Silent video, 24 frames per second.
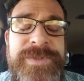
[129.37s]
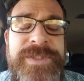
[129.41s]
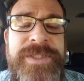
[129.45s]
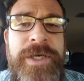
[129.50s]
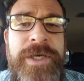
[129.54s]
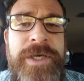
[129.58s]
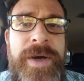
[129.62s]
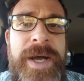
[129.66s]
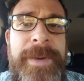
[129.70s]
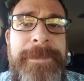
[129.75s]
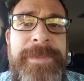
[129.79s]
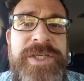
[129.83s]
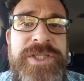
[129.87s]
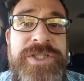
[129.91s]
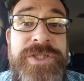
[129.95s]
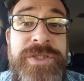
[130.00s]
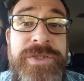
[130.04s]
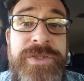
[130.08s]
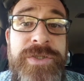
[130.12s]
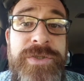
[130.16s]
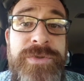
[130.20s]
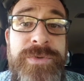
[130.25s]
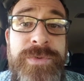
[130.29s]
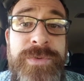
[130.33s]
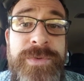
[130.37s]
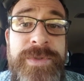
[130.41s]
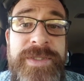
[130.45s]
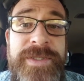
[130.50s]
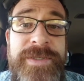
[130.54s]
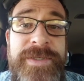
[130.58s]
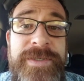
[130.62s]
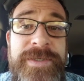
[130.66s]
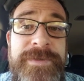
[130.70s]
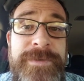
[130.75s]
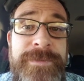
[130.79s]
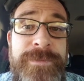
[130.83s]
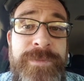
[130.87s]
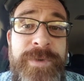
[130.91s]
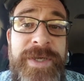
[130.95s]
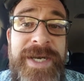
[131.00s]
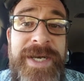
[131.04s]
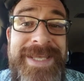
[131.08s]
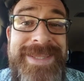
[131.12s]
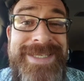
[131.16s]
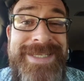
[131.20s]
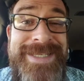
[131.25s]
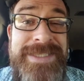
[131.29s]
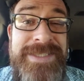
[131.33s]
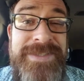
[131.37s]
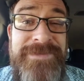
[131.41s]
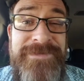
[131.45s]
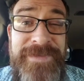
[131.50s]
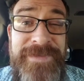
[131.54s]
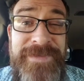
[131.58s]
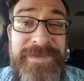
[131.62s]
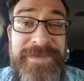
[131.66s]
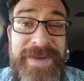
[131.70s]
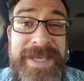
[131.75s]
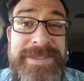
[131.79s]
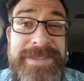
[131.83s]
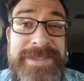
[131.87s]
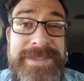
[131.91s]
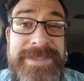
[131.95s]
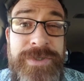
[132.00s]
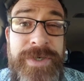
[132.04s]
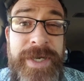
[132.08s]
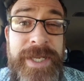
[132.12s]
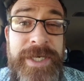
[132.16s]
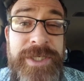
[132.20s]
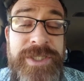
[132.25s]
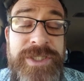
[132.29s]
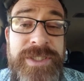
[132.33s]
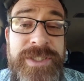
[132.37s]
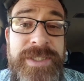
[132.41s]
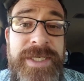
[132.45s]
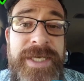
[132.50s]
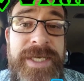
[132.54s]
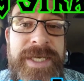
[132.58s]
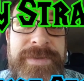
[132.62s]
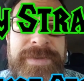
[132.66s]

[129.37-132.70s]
So I'm going to show you what I think is the fastest strategy,